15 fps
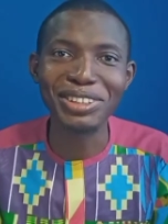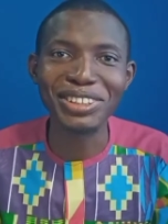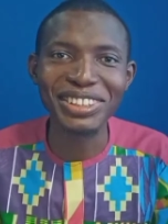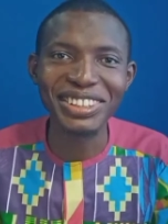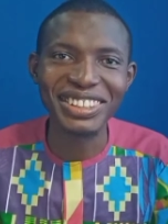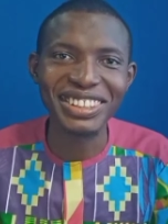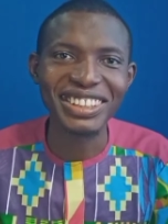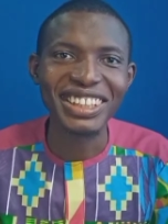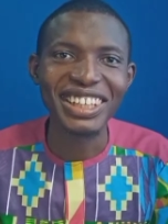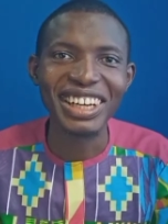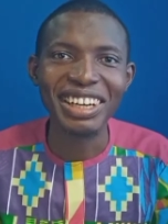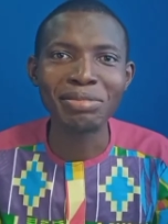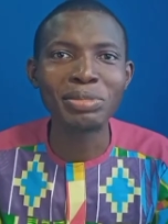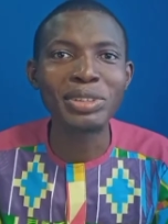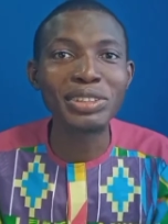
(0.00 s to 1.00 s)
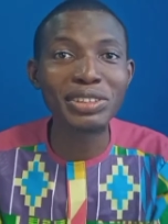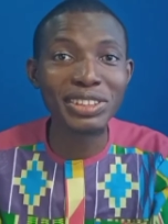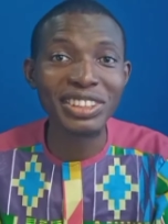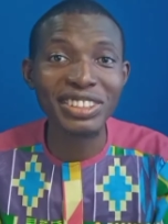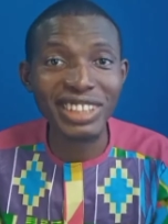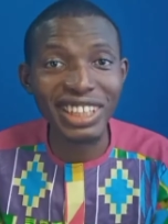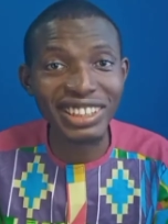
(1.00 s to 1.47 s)
because I've been
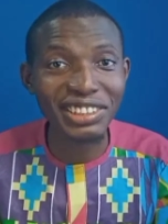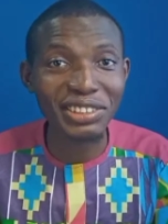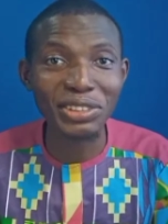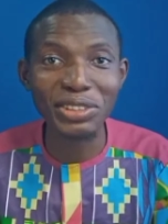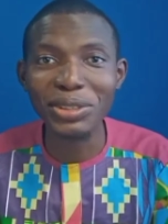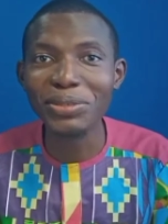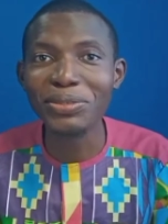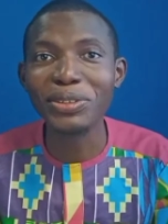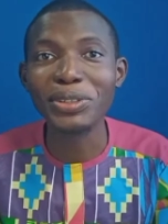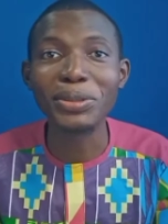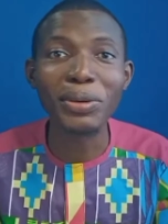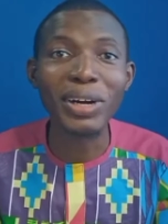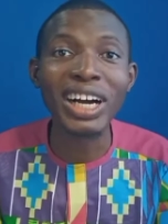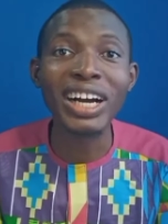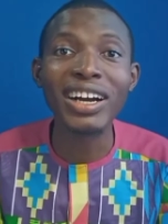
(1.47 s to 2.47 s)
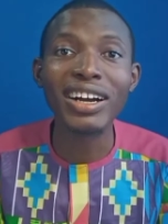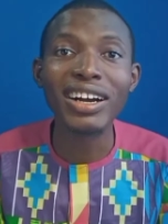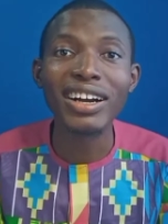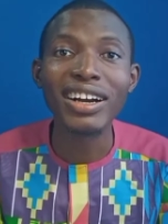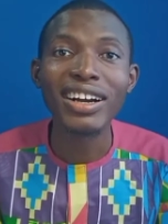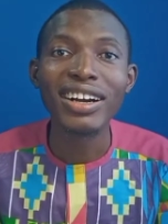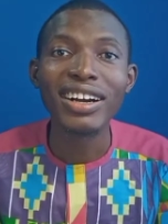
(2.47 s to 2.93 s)
in this writing stuff for a while.